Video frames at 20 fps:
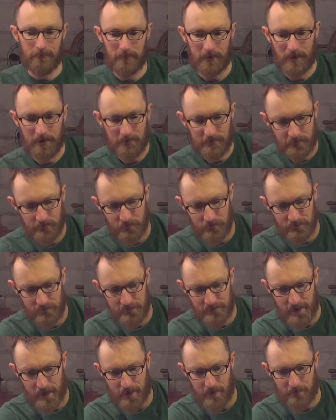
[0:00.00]
Got the
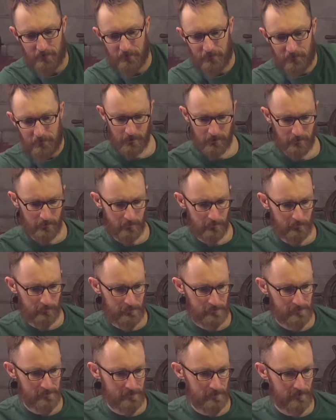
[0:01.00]
tools out. Here we
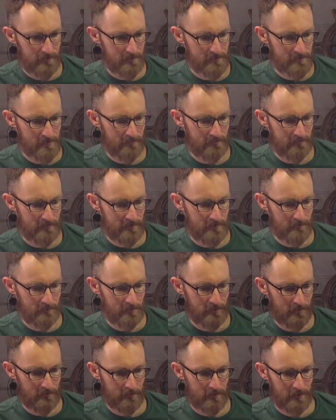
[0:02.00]
just need the
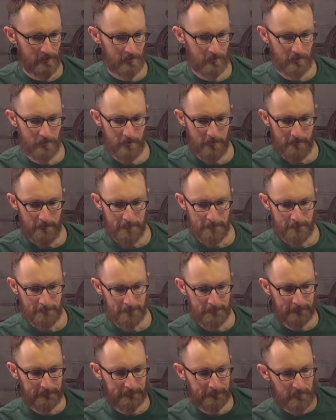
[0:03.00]
17mm.
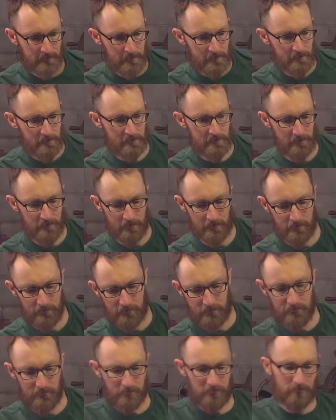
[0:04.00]

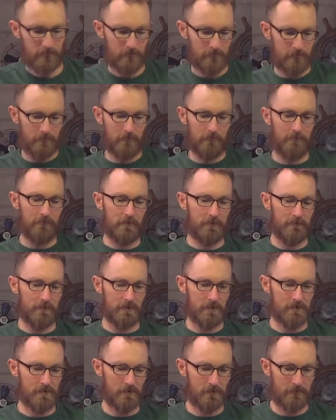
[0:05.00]
So we'll flip
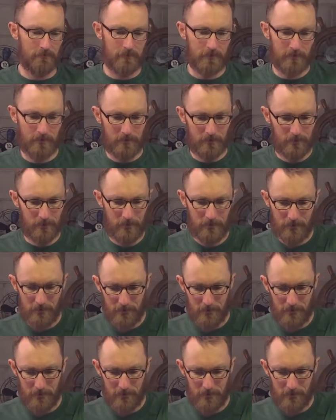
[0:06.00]
this over, and